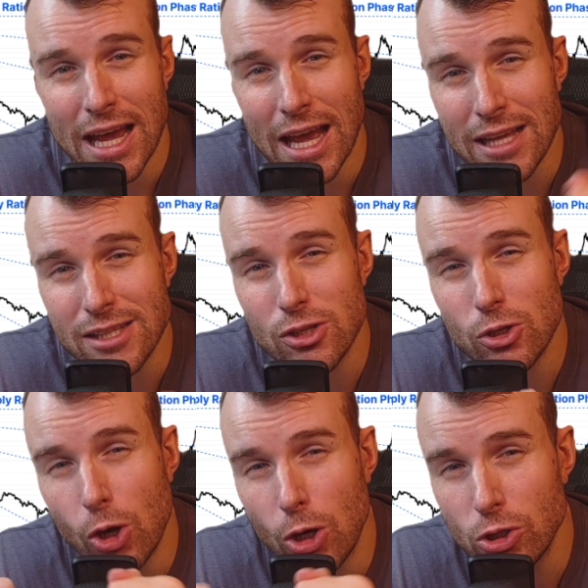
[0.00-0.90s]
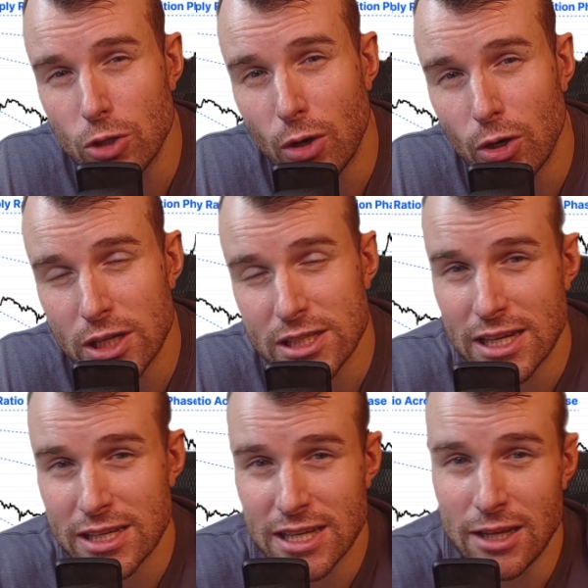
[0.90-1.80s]
As the long-term holders
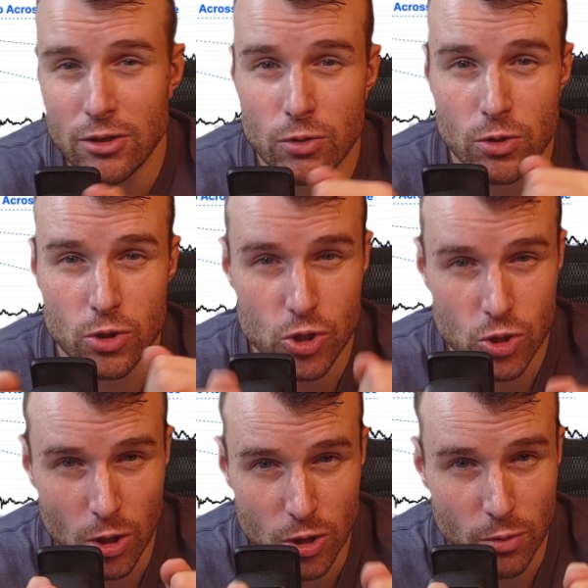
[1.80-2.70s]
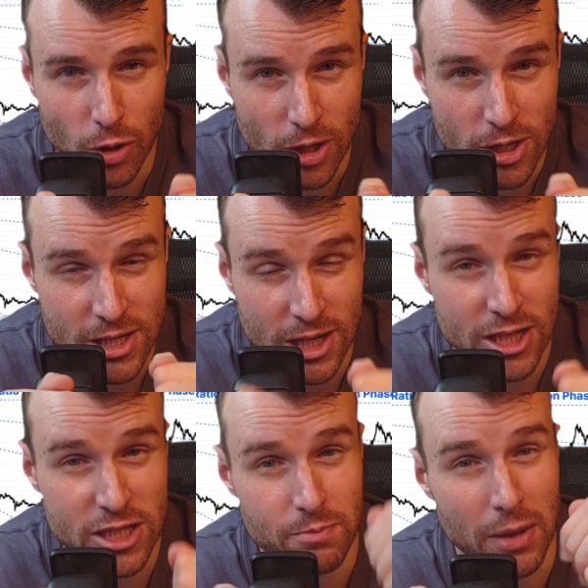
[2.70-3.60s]
are selling to the short-term holders that are
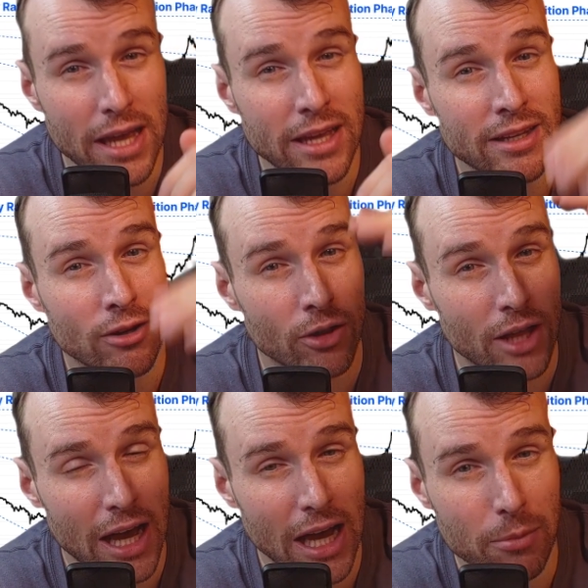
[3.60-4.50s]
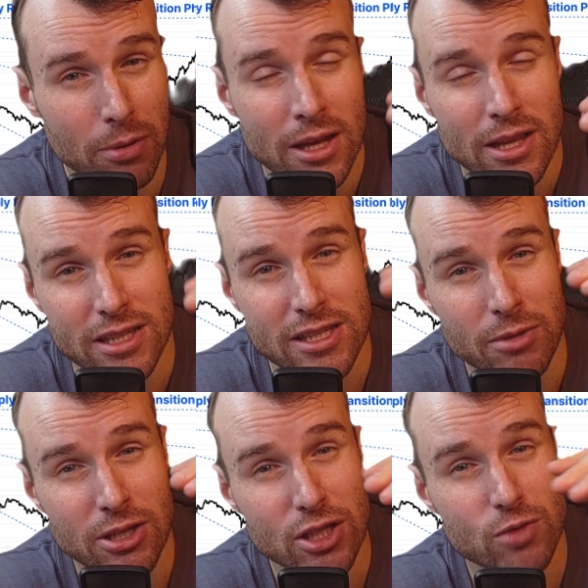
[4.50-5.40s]
just buying in on the hype, that
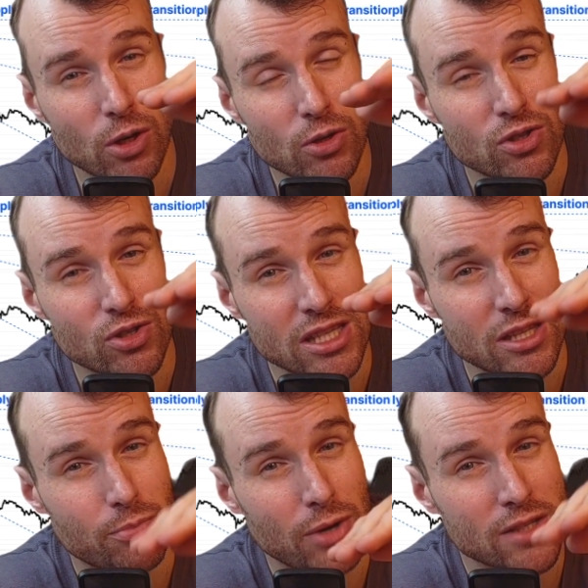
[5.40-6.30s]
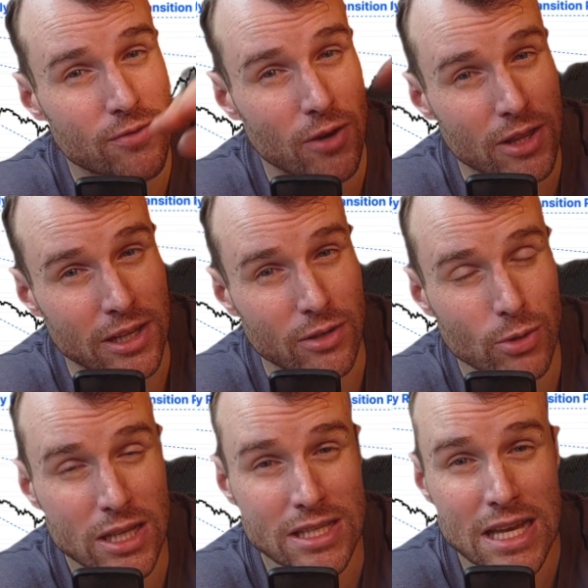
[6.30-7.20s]
simply just want to see the price further
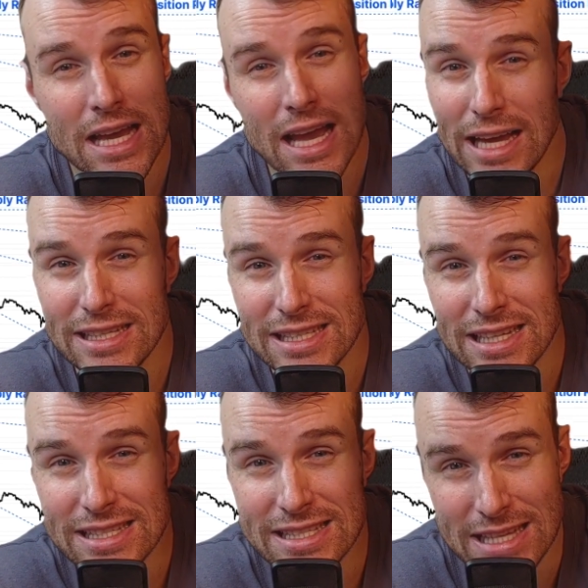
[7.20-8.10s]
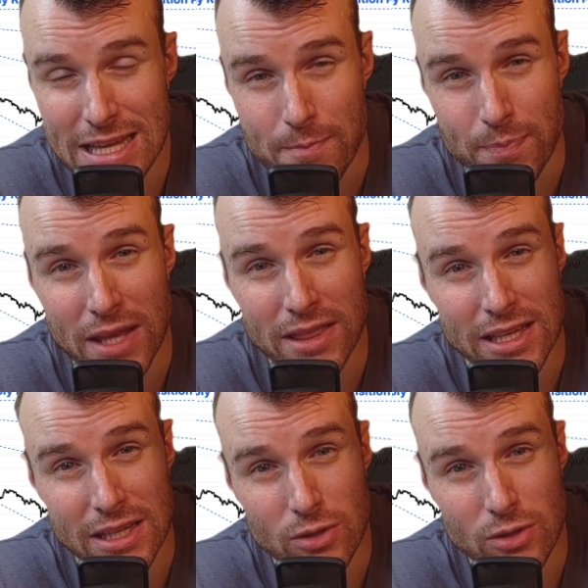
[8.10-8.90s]
increase, as they see that the